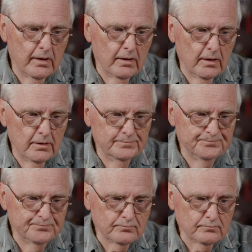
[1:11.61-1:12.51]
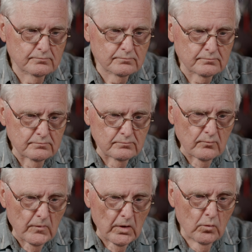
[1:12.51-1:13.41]

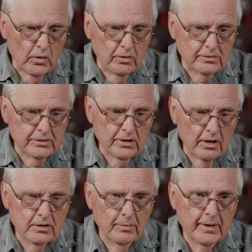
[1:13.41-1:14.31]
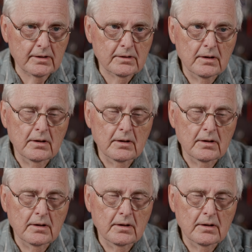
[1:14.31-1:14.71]
we're going to talk about